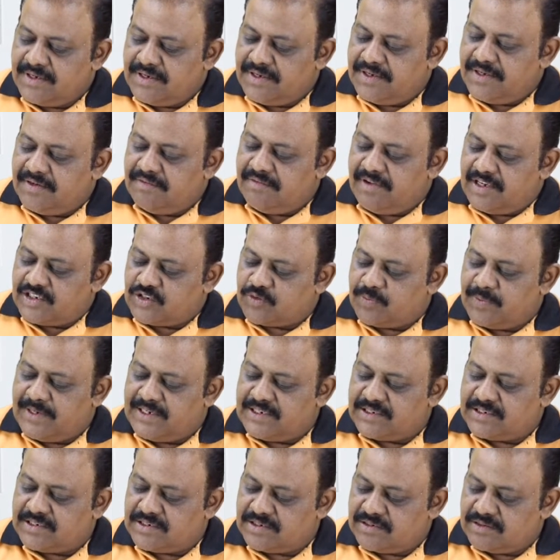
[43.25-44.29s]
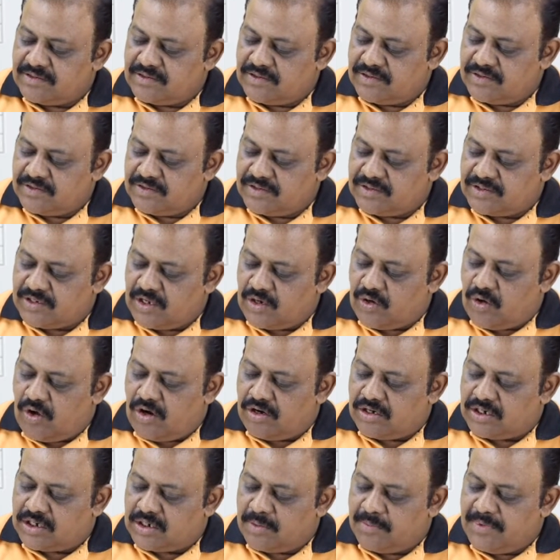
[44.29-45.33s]
investments, these are
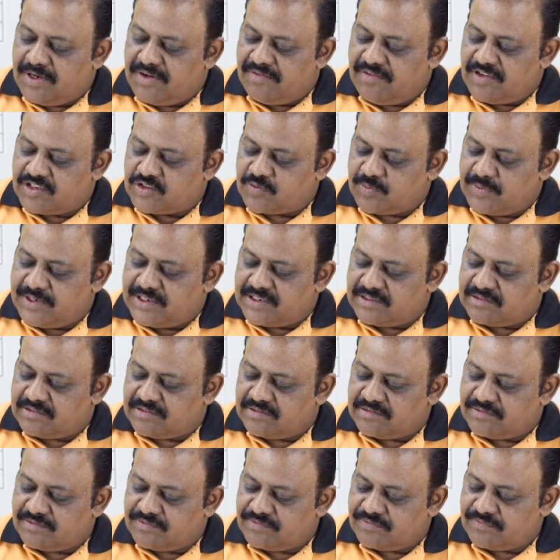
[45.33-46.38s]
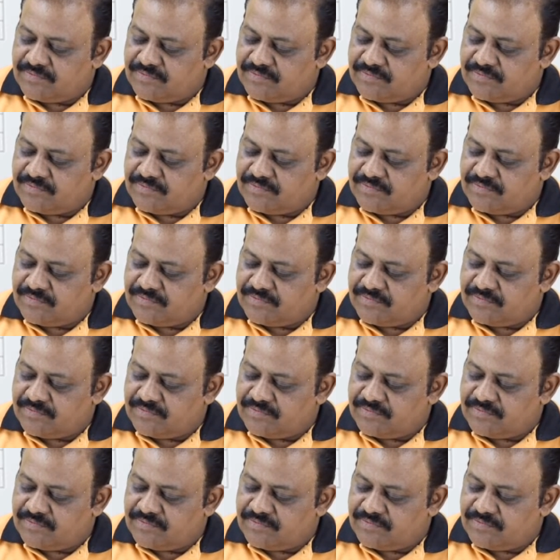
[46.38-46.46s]
long-term investments,